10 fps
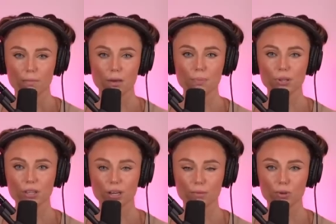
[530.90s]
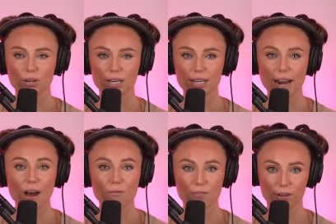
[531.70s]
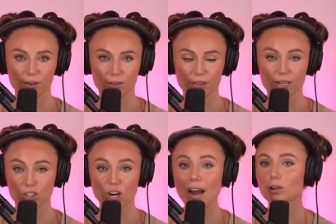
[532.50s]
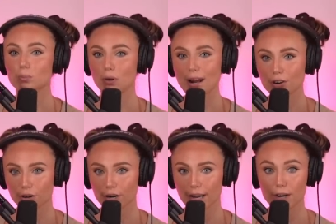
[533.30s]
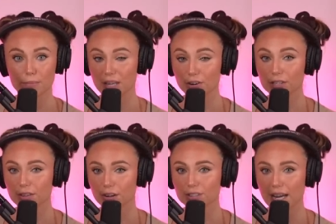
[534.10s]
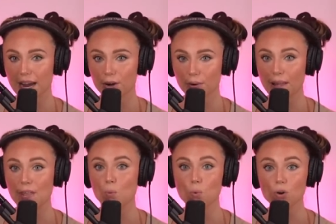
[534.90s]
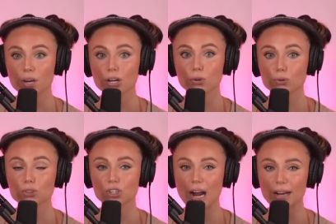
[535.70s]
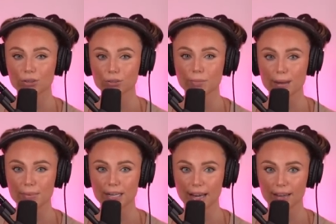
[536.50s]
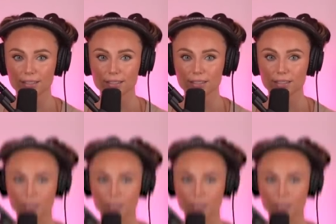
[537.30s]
People in the community now feared that a child predator had appeared in their town and they worried whose child might be next.